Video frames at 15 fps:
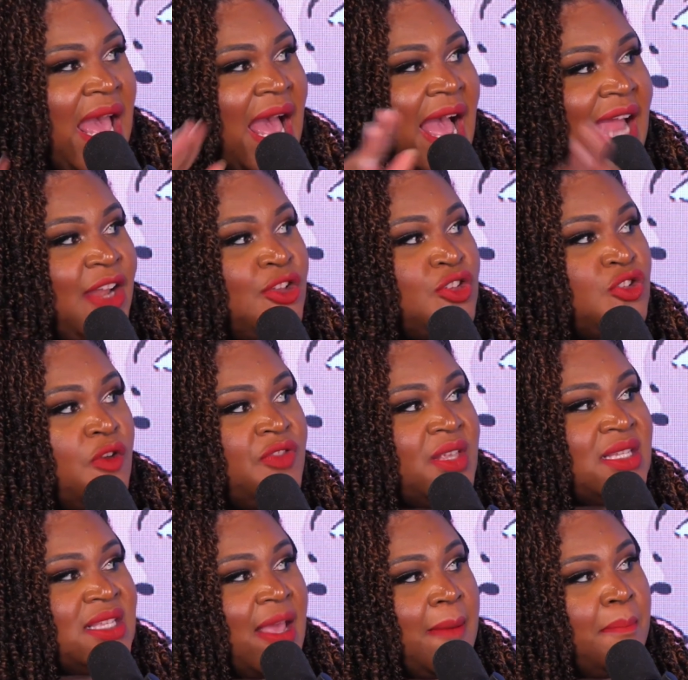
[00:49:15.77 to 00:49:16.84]
I deserve the
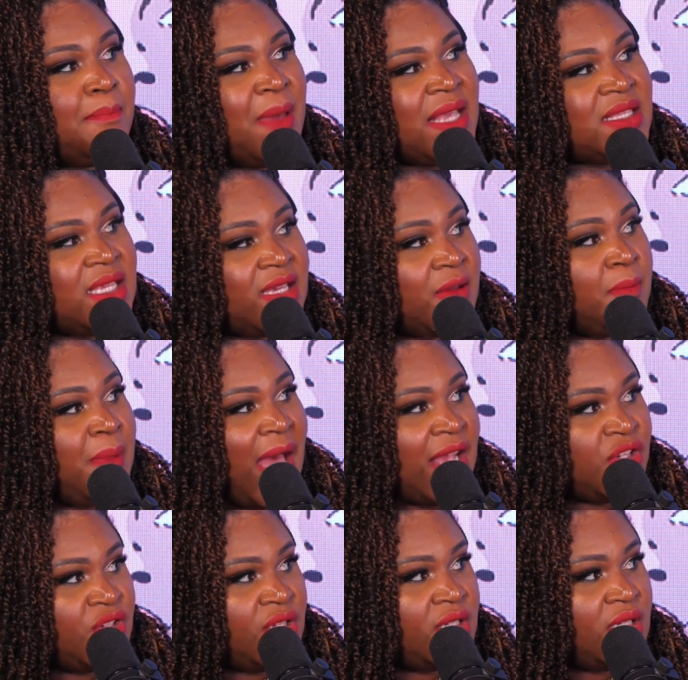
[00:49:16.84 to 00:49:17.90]
same basic
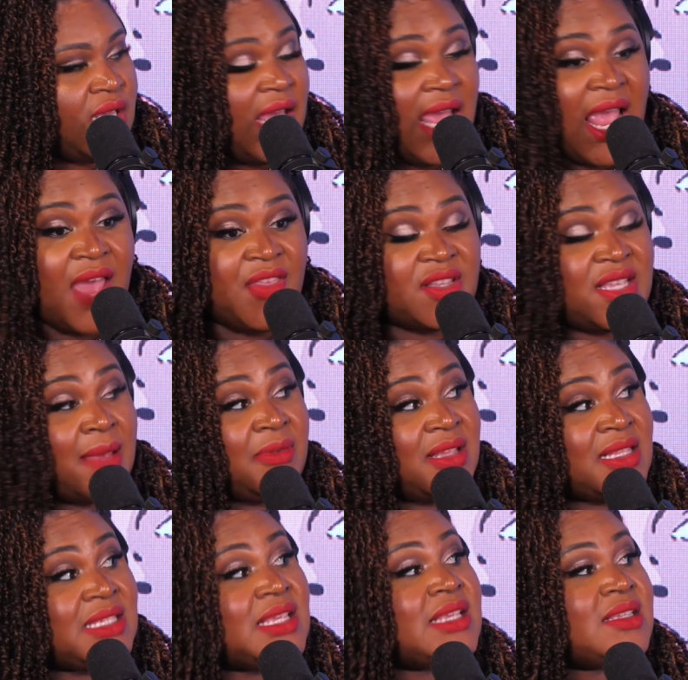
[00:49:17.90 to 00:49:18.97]
compassion and the same
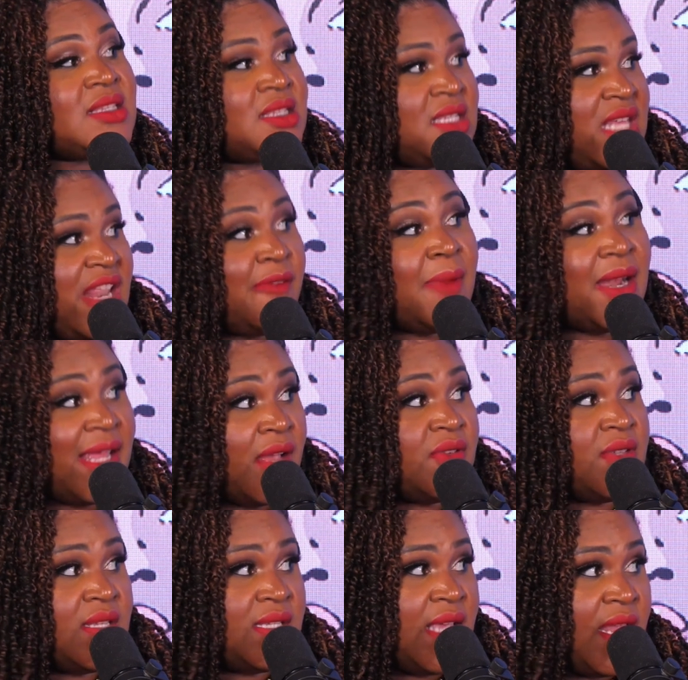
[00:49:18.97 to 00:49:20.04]
consistency that everybody else
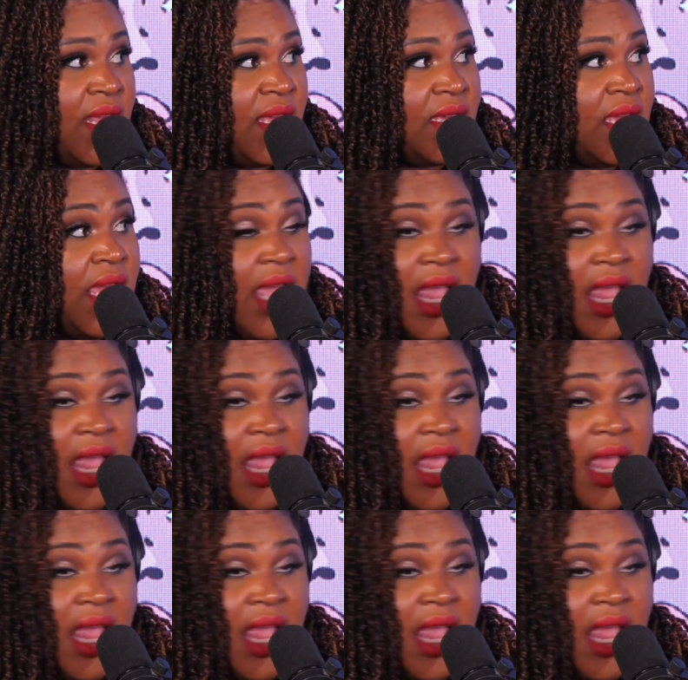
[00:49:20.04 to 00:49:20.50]
is getting.